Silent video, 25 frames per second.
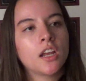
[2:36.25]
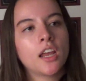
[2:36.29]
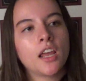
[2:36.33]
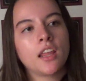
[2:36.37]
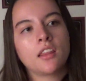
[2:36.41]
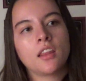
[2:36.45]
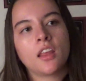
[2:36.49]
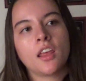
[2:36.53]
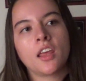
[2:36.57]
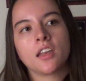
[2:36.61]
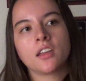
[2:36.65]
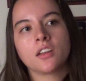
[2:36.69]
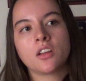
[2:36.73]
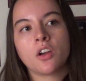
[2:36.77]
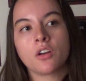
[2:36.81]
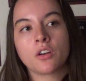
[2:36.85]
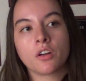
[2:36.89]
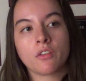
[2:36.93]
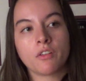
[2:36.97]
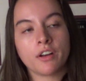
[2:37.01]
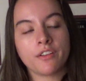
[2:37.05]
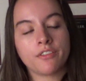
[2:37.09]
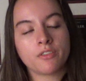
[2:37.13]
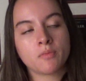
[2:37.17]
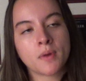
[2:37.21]
and then go get
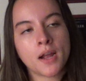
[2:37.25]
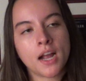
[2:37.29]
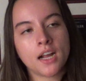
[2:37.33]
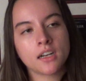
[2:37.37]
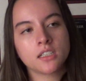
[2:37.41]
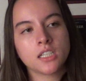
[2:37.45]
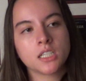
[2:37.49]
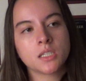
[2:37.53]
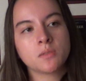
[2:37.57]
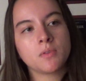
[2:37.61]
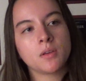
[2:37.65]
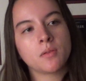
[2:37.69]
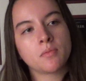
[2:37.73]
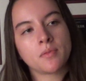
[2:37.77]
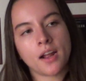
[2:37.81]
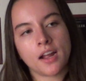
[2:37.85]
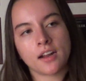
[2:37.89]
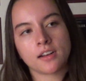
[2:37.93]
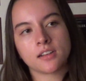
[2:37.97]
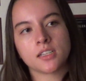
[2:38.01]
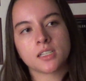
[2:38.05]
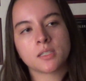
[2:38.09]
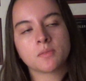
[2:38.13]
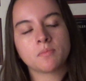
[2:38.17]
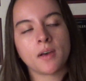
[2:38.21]
ready for practice. We
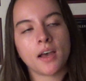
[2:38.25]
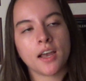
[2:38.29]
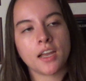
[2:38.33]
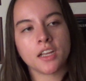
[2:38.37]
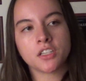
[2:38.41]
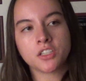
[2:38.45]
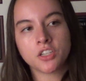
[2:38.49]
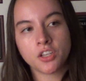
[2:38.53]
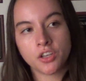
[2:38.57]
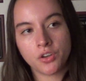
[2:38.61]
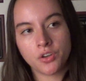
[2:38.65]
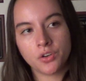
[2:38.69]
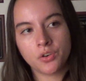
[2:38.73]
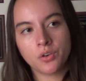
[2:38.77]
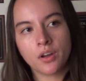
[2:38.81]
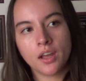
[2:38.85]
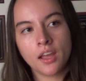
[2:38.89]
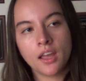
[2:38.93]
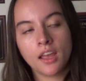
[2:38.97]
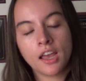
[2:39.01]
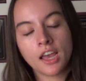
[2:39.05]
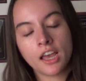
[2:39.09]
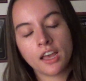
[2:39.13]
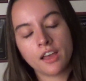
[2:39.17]
practice by 2.